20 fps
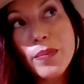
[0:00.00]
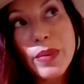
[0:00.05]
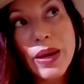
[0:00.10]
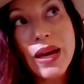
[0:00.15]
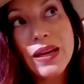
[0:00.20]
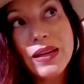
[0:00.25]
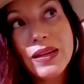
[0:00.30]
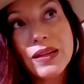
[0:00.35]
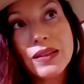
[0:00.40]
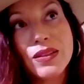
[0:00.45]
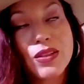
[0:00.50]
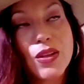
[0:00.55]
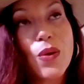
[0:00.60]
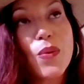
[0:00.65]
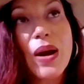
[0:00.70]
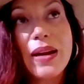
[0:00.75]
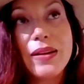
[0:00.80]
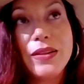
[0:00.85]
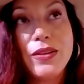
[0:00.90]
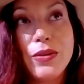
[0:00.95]
so I
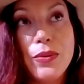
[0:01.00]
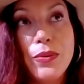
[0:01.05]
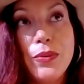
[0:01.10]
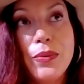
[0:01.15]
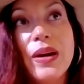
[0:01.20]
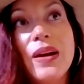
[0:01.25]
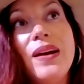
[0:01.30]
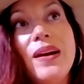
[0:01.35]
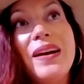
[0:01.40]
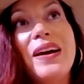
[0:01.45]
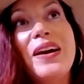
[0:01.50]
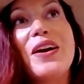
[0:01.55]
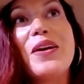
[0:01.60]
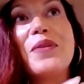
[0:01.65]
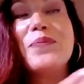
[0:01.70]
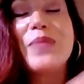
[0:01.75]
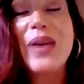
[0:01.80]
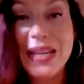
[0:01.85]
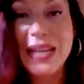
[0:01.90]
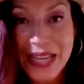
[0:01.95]
do
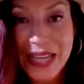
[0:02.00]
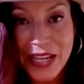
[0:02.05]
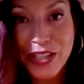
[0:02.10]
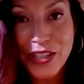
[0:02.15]
meditation.